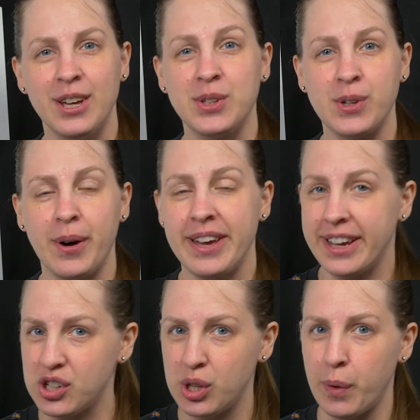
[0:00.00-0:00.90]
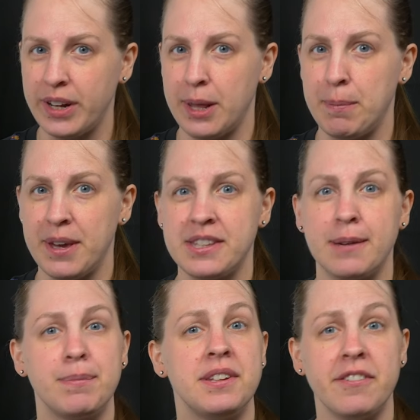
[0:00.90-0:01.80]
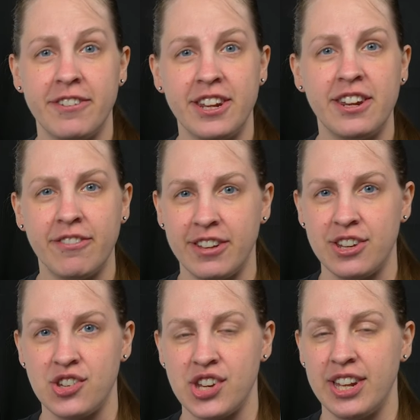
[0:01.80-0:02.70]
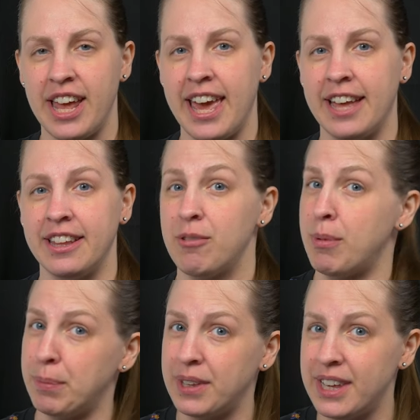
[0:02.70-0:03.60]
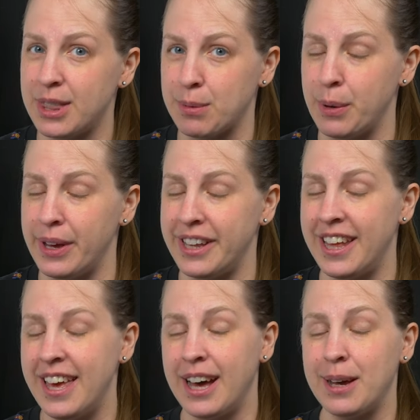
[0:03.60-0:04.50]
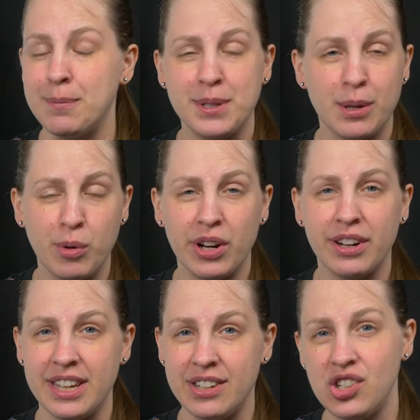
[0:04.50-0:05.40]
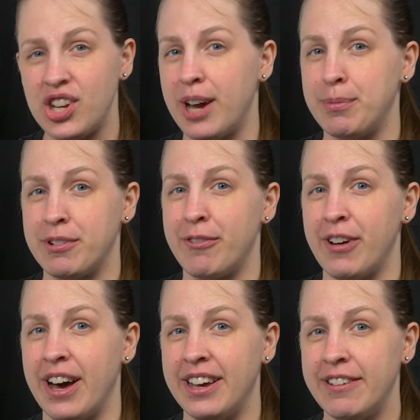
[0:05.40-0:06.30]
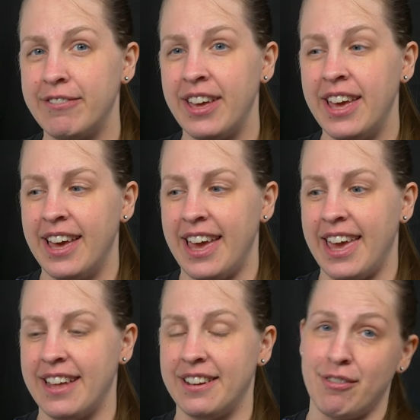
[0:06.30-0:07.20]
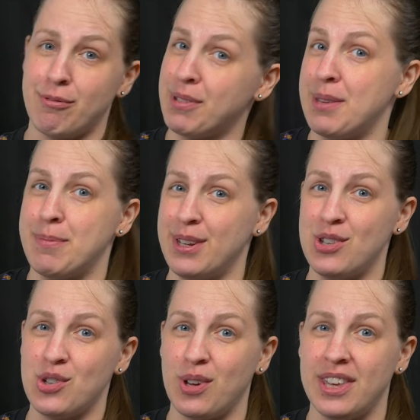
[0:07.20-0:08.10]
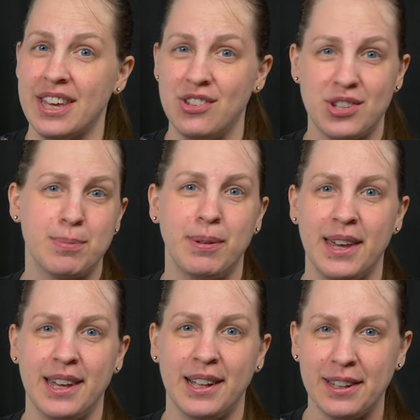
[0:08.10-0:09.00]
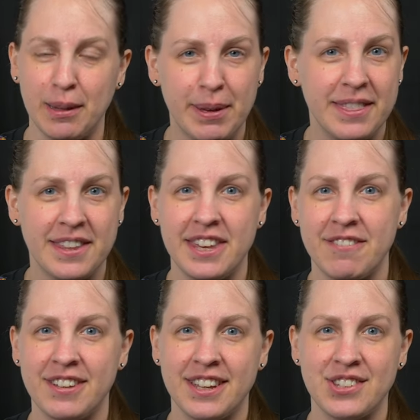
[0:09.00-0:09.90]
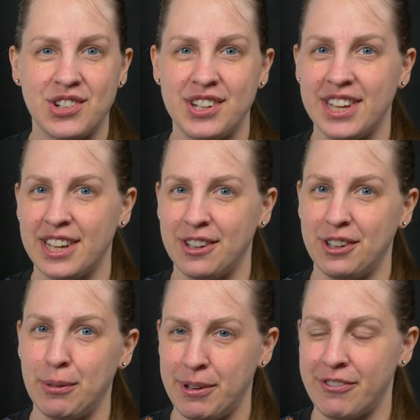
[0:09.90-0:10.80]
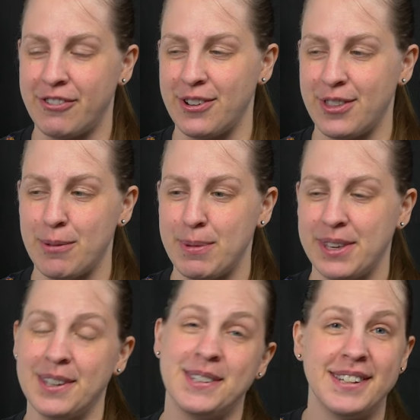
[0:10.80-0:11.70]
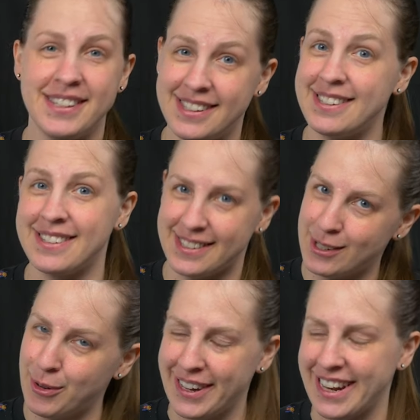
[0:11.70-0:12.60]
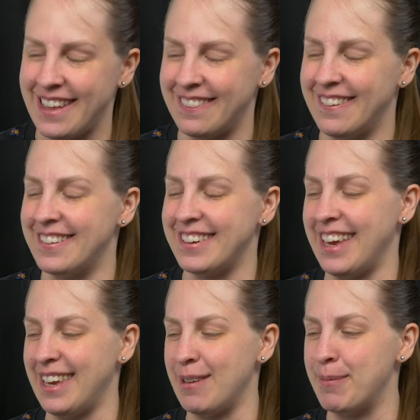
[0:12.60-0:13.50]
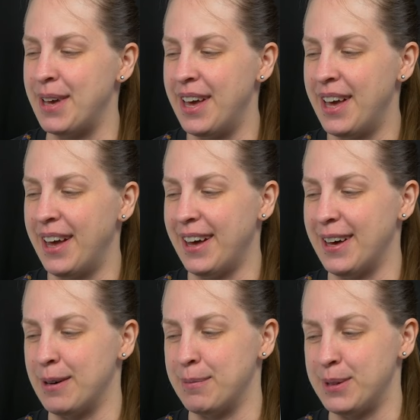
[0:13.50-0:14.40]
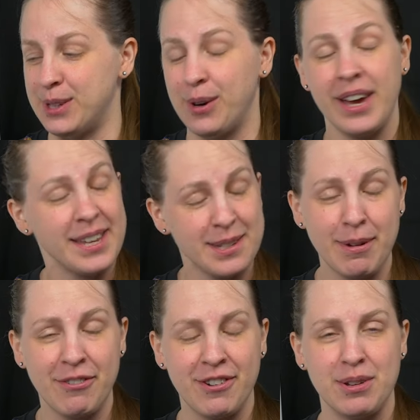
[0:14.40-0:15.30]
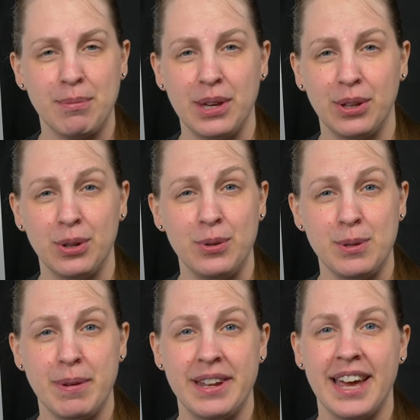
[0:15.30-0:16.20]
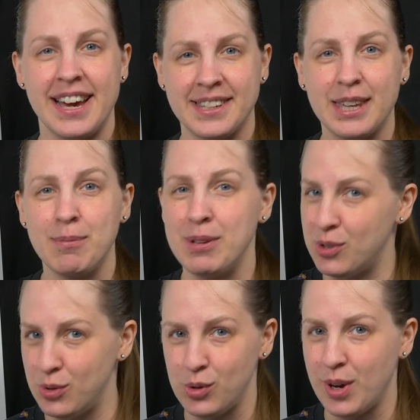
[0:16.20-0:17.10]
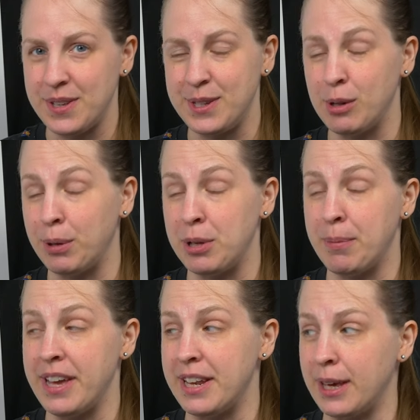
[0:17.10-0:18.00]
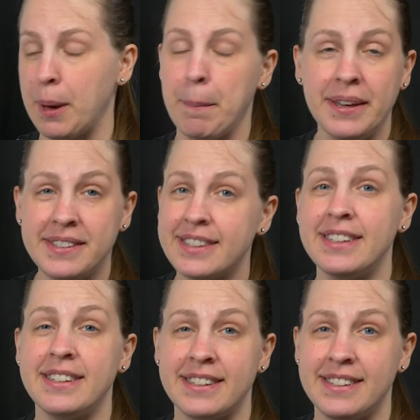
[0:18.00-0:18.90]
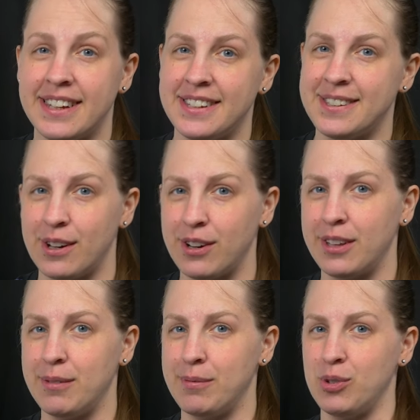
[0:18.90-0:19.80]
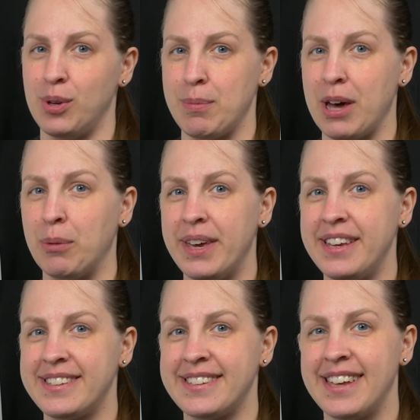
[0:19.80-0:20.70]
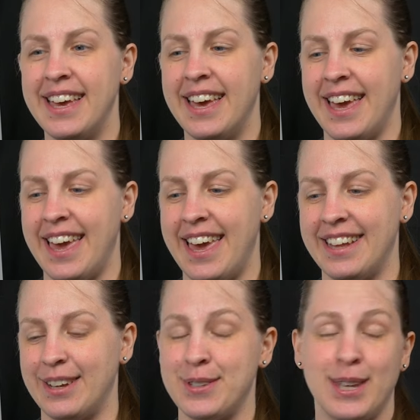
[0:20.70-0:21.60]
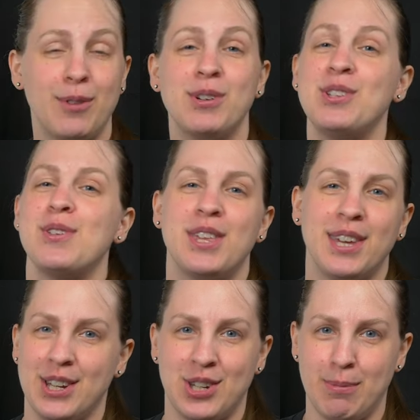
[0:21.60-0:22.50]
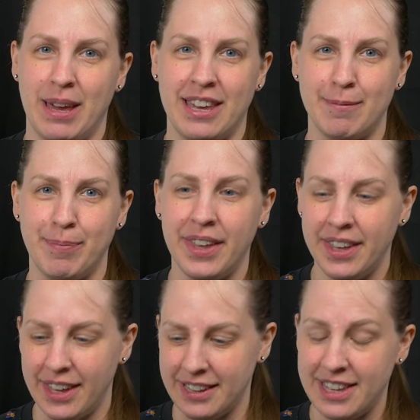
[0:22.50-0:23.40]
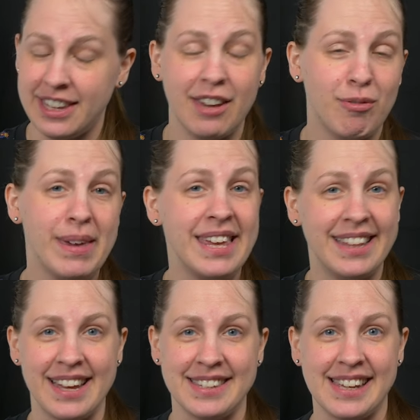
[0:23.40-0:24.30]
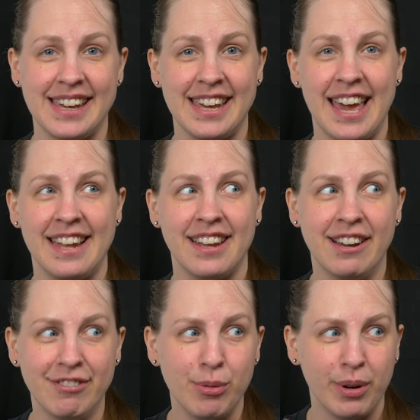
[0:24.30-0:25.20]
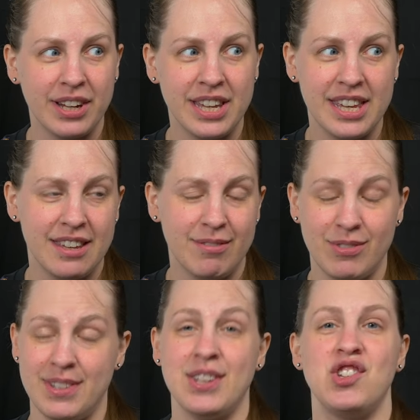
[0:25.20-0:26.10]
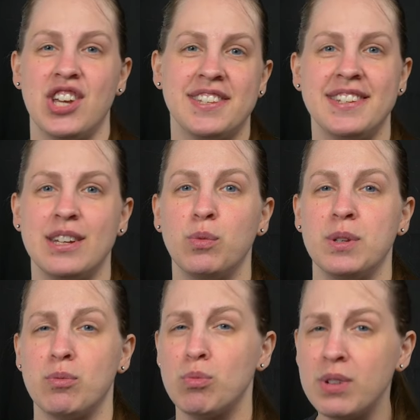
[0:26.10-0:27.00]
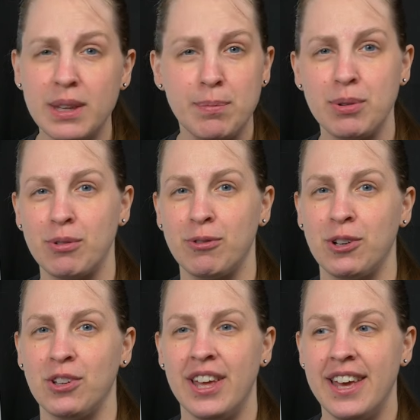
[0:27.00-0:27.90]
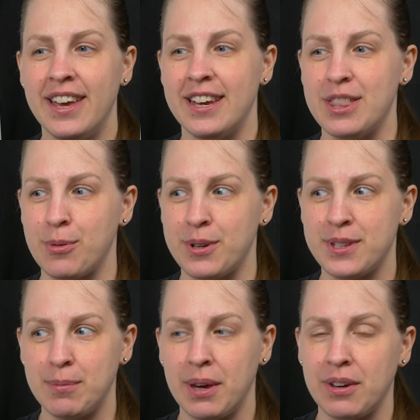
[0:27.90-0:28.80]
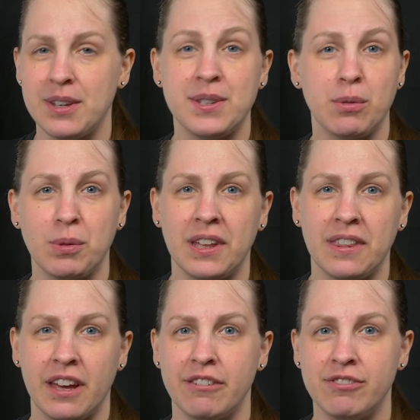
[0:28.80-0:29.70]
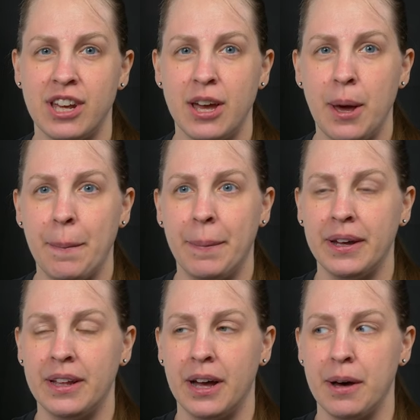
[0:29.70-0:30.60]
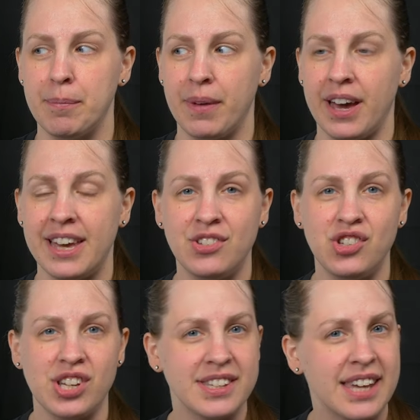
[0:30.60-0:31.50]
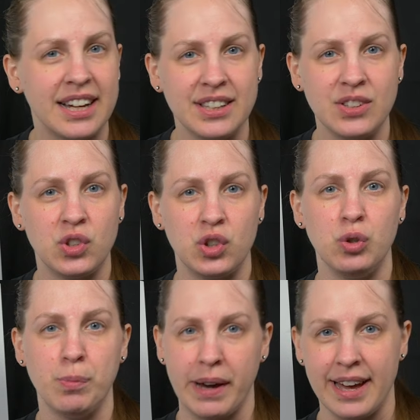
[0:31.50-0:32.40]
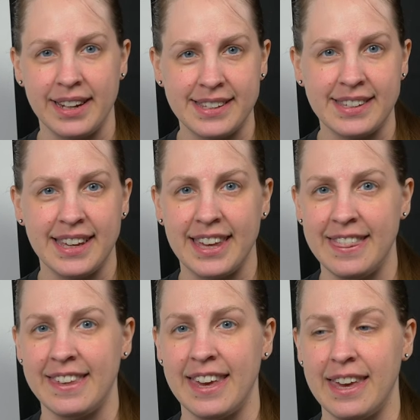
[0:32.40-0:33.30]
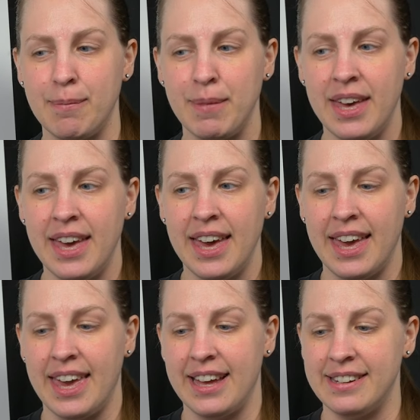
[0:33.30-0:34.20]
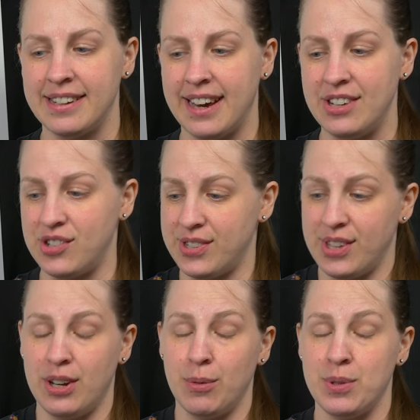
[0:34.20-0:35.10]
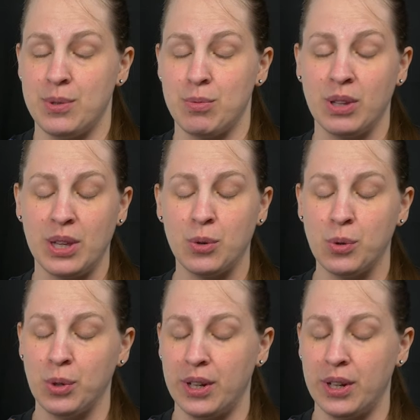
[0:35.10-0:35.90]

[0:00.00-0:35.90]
So I actually went and picked up the definitive edition and I've been playing through it. I'm somewhere in chapter 5 and I've really been enjoying it. Just playing a little bit in the evenings, trying to get a little bit further because it is quite a long game. Um, so I asked my friend Emil, who's been asking me to do a Xenoblade painting basically since I started doing Malmakes, and I was like, what do you think I should paint? And he gave me an essay, and everywhere he suggested was really beautiful, and there were some areas I really loved but um, I had just gotten to Bionis Leg in the game, and I just thought it was really cool.